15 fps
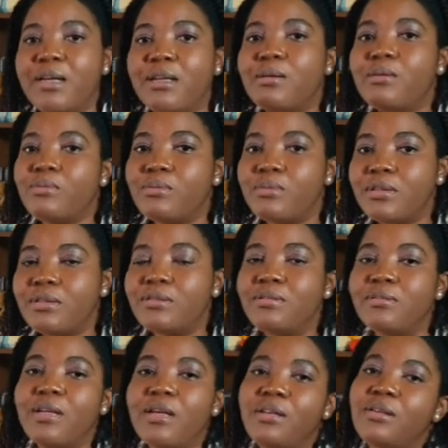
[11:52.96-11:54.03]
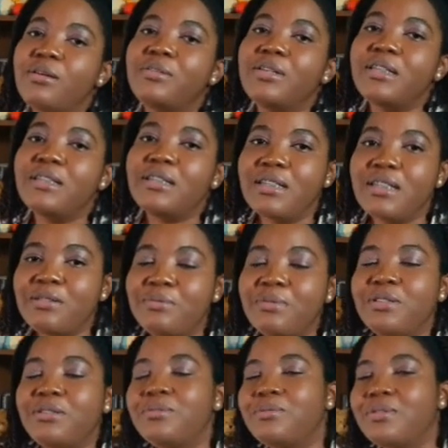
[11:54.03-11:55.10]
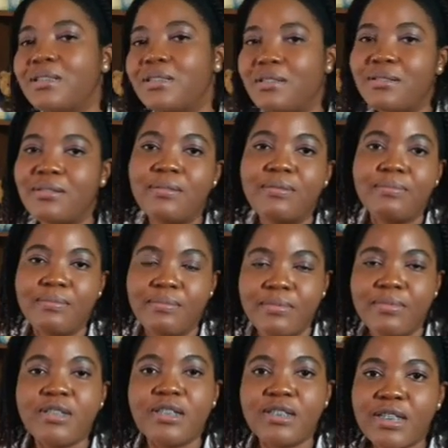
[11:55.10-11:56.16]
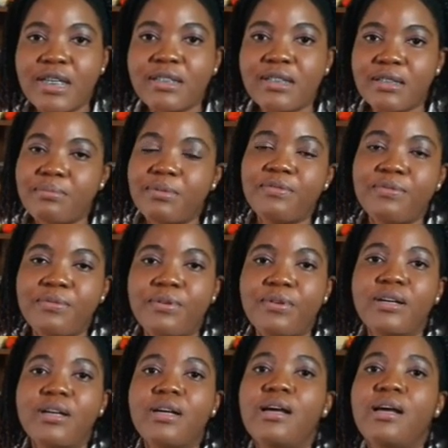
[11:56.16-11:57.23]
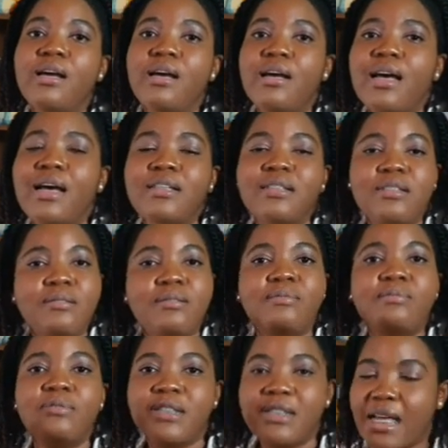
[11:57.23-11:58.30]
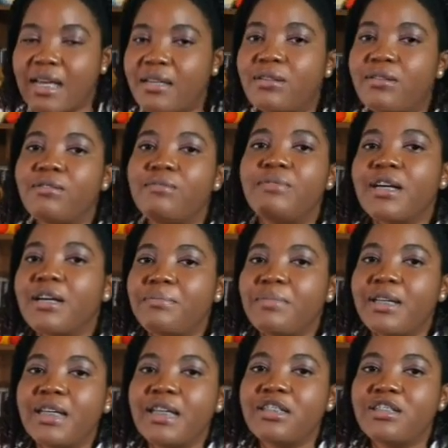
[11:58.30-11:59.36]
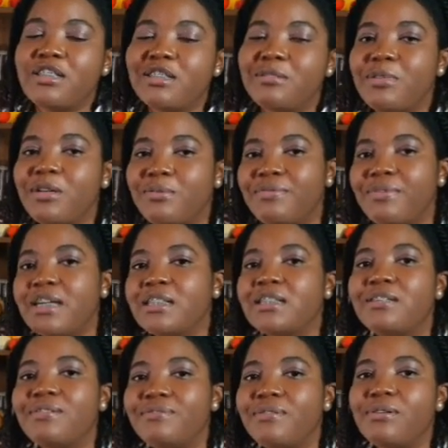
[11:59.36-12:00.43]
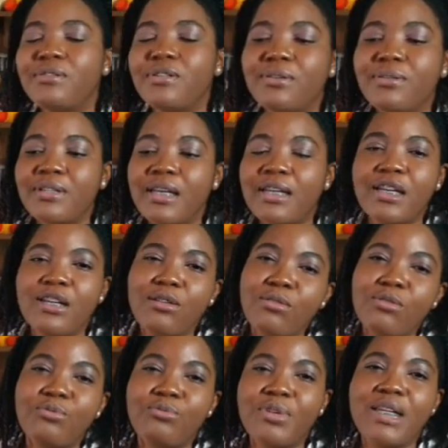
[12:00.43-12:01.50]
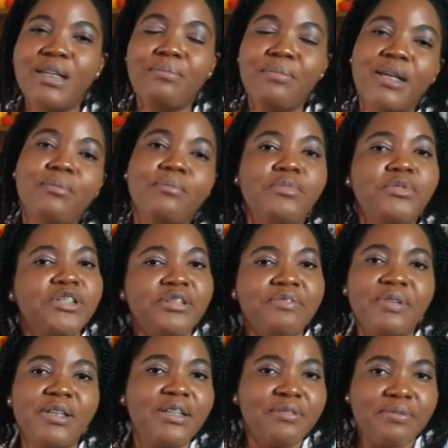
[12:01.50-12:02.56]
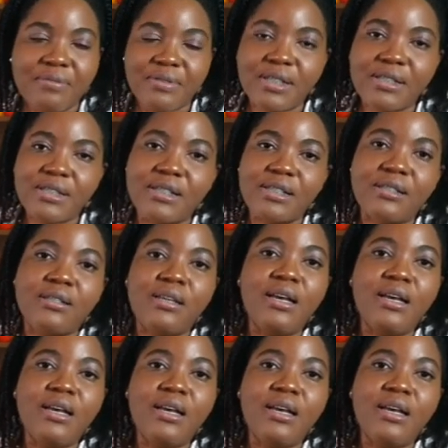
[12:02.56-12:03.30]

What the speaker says: cool. Now, these things we used to suggest before as standard recommendations, but we've actually found now they don't really make much of a difference in